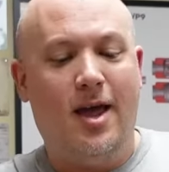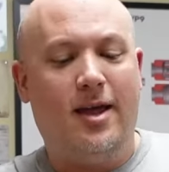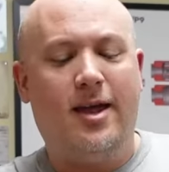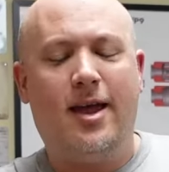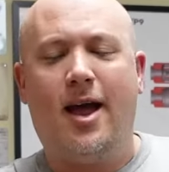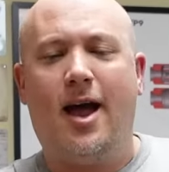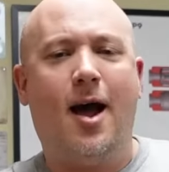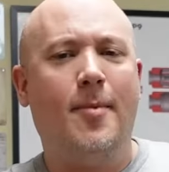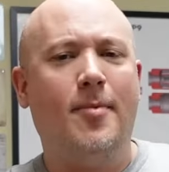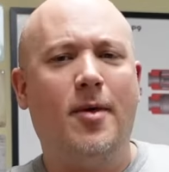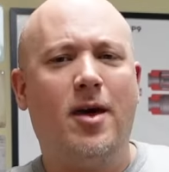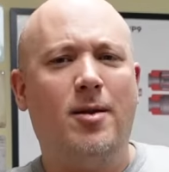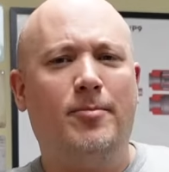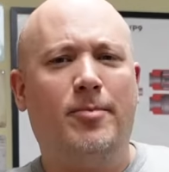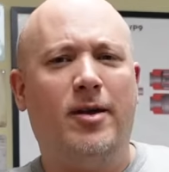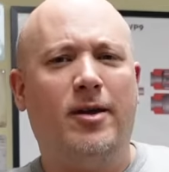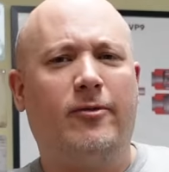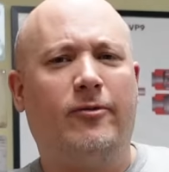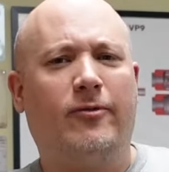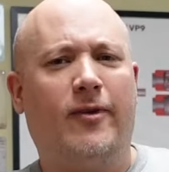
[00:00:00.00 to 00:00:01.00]
Yeah, I'm not a
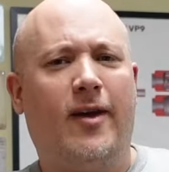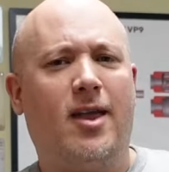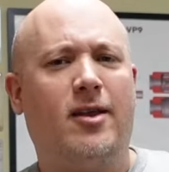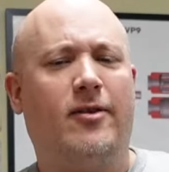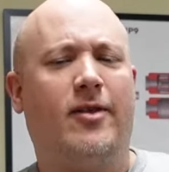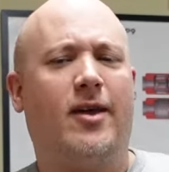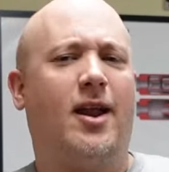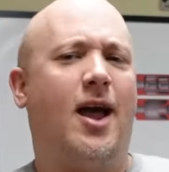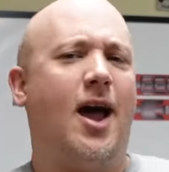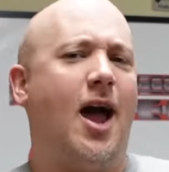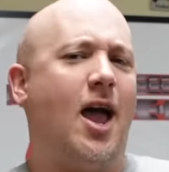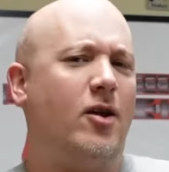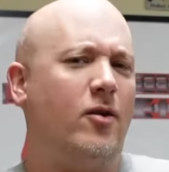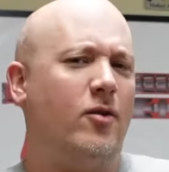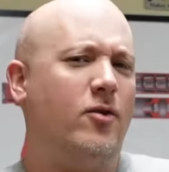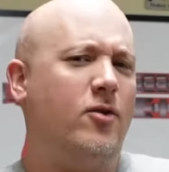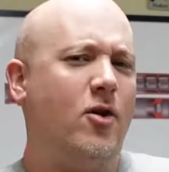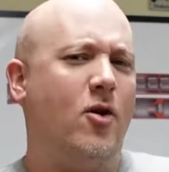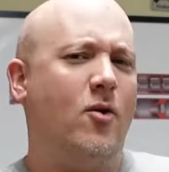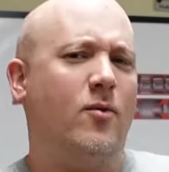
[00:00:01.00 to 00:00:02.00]
big fan of that. I
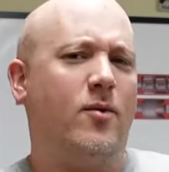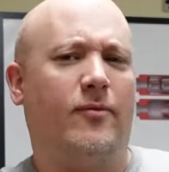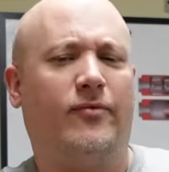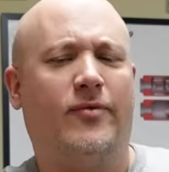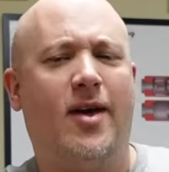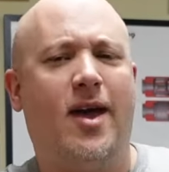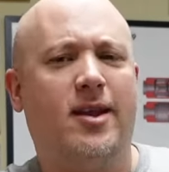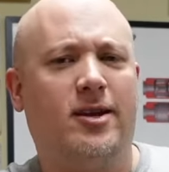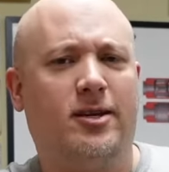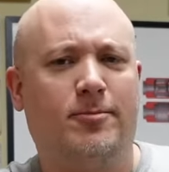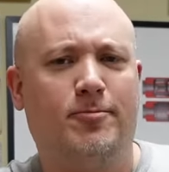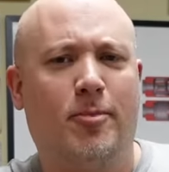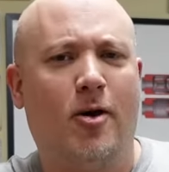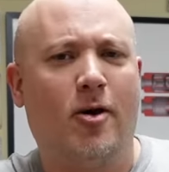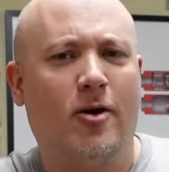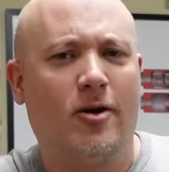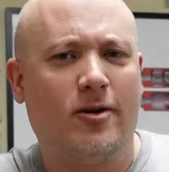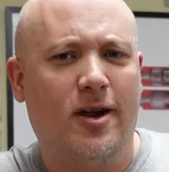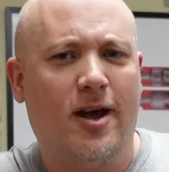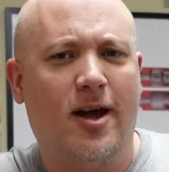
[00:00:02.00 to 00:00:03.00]
don't know if that is
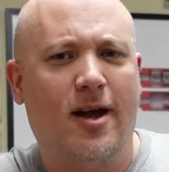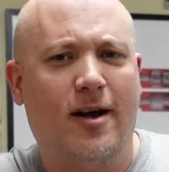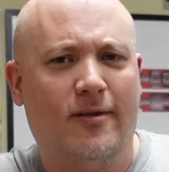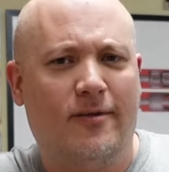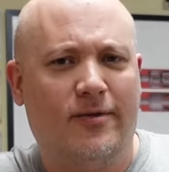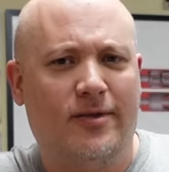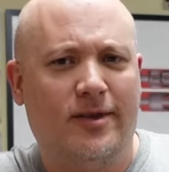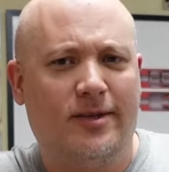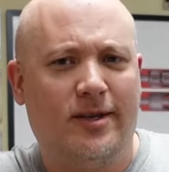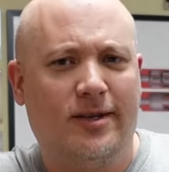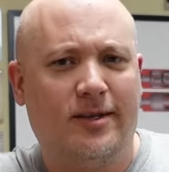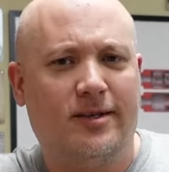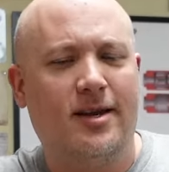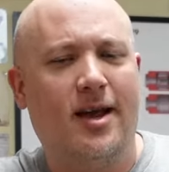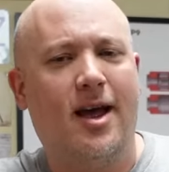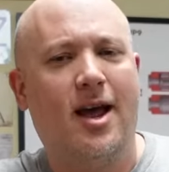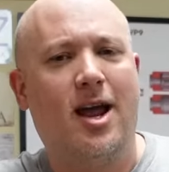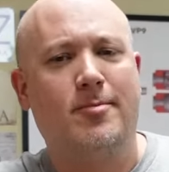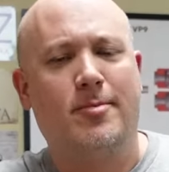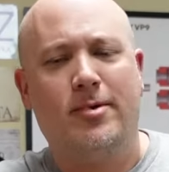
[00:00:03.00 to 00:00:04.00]
part of the
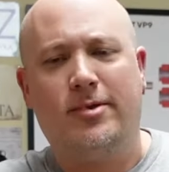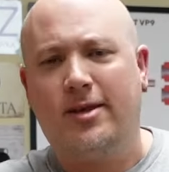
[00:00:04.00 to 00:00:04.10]
design,